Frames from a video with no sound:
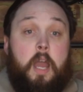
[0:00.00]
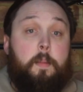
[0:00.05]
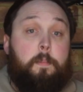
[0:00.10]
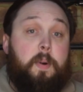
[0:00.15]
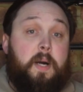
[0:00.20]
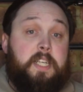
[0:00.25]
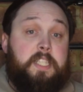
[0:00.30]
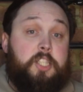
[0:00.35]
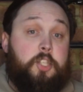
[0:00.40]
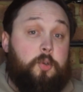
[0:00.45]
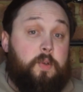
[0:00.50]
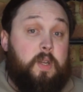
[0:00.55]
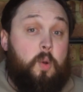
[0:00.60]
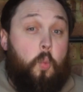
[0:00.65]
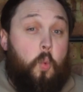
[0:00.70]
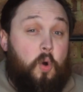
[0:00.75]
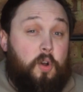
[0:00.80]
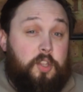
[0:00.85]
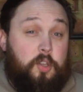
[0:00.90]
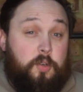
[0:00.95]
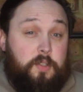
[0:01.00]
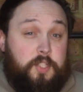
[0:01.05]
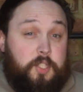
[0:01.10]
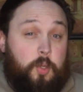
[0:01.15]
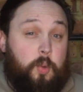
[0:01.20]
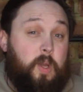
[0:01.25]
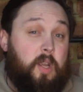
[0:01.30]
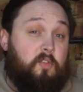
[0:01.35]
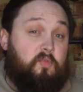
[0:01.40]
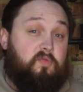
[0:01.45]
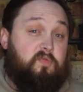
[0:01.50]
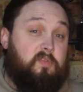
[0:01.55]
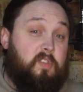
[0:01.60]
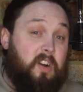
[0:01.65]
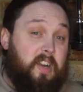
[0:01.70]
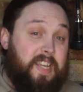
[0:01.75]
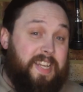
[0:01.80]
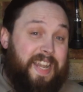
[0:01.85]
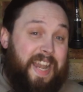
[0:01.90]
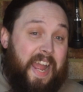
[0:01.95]
By doing what you're doing
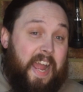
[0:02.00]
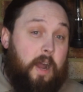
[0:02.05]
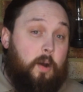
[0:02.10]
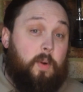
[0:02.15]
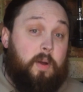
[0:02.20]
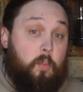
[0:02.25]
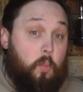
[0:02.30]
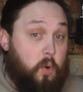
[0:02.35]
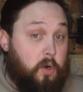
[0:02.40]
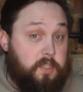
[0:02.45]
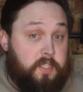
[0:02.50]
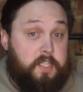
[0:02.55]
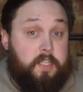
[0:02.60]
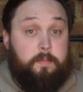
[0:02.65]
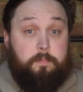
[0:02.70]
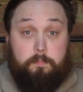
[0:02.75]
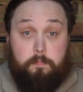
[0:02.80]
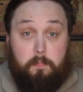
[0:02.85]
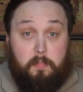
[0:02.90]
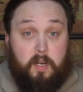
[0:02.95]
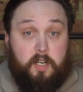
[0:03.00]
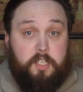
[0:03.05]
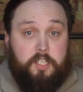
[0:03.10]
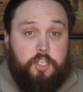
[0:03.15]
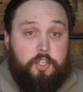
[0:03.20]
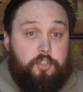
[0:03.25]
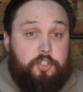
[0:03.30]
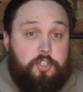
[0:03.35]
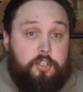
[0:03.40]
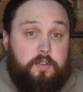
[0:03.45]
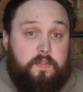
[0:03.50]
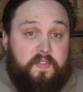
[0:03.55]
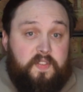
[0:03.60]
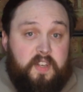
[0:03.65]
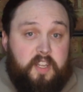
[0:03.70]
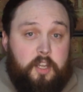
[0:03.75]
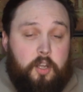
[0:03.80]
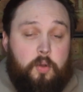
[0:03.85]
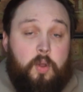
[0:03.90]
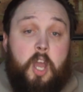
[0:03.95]
right now and watching my YouTube
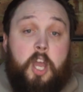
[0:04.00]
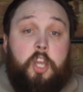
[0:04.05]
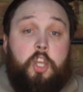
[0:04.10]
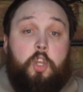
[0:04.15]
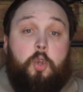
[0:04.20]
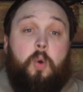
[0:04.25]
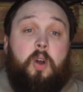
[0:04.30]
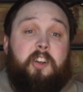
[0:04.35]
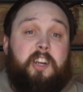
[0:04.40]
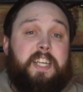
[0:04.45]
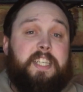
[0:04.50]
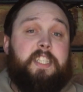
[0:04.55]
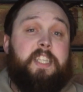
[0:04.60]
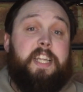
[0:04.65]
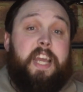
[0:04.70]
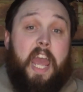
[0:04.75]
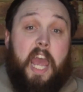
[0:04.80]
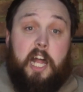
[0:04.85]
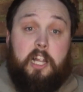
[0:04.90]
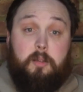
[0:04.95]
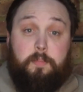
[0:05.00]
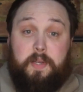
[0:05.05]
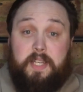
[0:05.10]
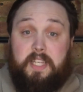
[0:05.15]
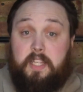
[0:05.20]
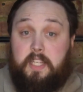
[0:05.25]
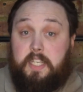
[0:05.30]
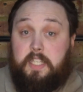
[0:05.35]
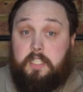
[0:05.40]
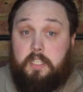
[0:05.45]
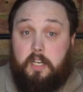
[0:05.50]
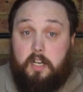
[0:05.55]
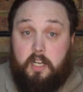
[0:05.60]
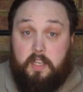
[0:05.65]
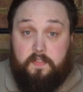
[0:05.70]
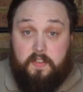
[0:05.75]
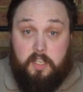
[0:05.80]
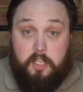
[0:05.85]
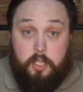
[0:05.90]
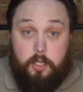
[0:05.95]
video, you are actually helping the
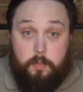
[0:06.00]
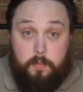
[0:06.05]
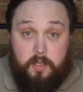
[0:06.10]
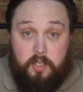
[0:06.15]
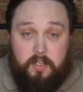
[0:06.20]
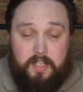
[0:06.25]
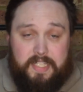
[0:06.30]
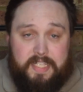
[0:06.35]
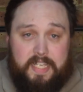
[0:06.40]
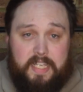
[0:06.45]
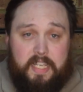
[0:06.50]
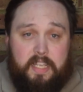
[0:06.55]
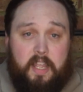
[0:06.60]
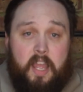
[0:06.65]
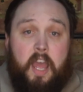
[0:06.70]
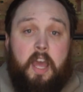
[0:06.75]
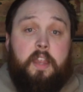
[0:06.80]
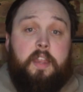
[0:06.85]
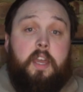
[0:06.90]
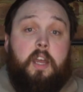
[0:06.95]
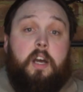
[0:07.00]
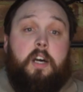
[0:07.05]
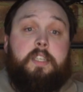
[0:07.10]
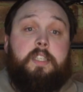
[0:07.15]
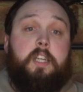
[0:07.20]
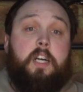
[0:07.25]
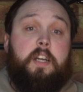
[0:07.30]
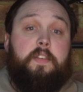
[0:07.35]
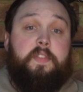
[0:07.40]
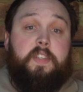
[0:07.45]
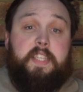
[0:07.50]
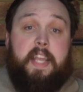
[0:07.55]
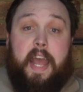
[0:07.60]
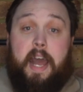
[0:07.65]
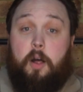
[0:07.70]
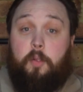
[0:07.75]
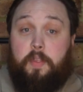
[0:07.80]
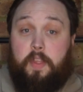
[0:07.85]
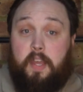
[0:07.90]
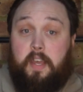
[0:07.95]
diving community. There are divers
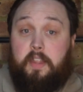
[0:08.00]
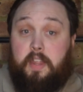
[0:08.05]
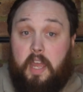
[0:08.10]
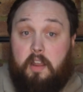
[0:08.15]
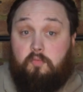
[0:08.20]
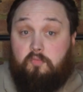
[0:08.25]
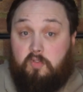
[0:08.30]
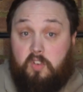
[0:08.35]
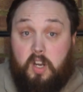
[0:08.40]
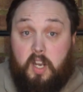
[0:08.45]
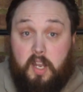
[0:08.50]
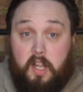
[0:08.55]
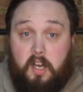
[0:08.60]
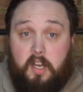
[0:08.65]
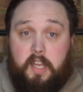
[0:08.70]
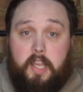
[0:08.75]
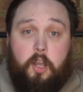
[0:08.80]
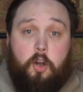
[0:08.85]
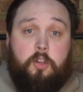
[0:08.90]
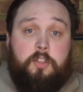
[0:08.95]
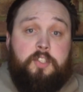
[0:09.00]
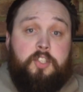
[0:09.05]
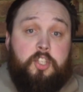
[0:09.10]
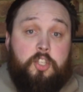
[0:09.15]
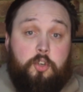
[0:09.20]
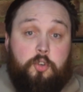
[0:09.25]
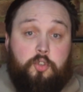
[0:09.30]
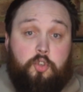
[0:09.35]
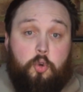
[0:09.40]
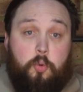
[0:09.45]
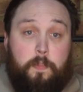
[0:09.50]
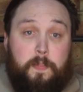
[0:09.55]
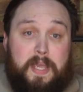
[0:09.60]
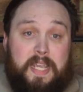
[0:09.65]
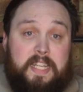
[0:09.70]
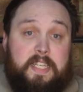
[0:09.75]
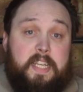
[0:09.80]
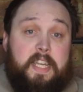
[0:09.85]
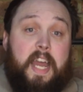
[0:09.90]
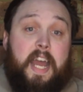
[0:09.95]
out there that rely on social
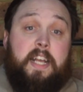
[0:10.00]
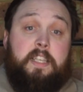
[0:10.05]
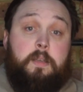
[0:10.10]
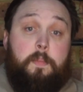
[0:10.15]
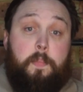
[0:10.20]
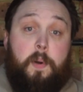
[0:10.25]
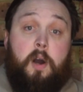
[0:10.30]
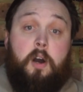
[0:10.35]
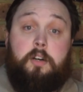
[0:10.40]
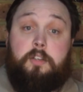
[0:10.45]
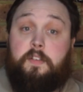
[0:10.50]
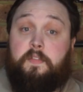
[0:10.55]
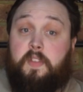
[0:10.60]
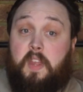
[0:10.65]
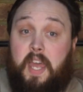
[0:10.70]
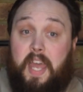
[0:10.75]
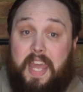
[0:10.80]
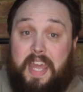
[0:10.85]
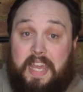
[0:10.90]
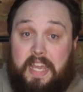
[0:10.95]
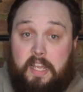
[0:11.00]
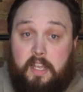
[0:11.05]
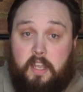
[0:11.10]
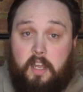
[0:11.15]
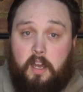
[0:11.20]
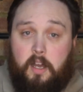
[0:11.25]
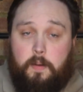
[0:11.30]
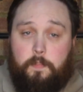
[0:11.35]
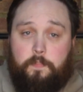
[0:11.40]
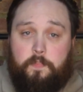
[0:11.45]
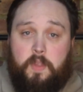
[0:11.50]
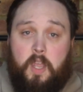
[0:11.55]
media as a part of their income.